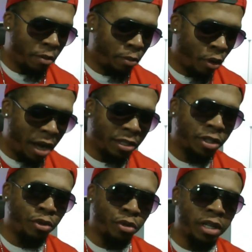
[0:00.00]

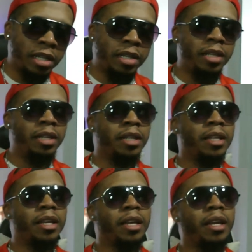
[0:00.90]
Bronson Reed
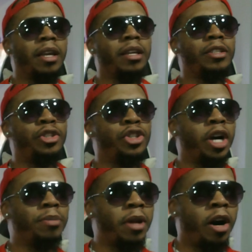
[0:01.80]

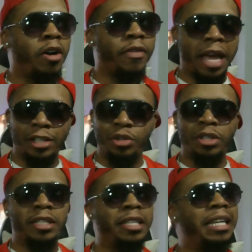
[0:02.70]
jumped off, as you
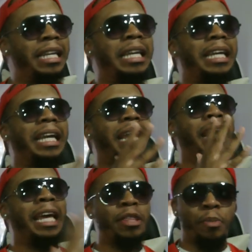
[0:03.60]
can see
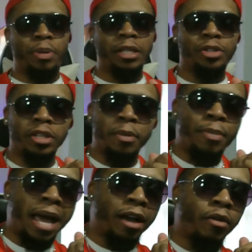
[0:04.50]
in the picture in the
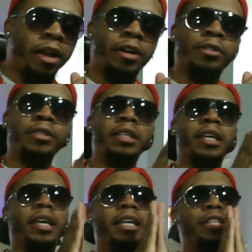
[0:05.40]
background.
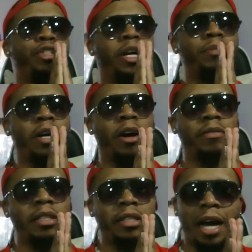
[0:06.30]
He jumped off
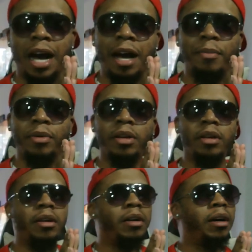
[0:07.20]
the top
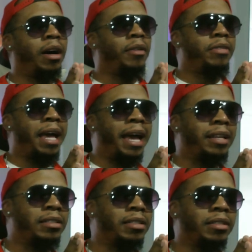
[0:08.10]
of that
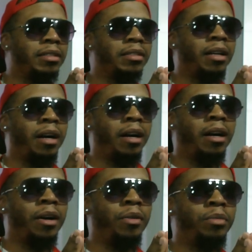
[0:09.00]

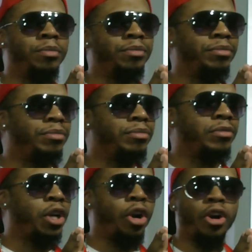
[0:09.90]
uh,
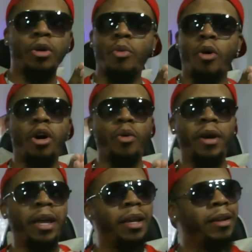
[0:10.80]

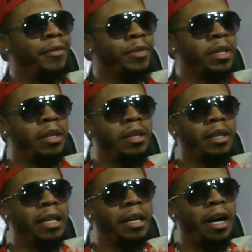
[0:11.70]
walkway
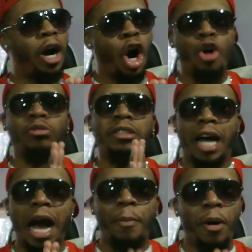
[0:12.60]
on
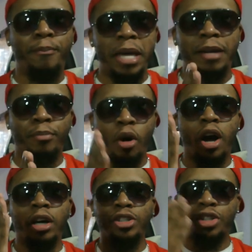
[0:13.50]
top of Big
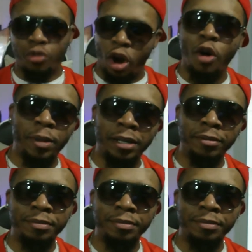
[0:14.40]
Braun Strowman.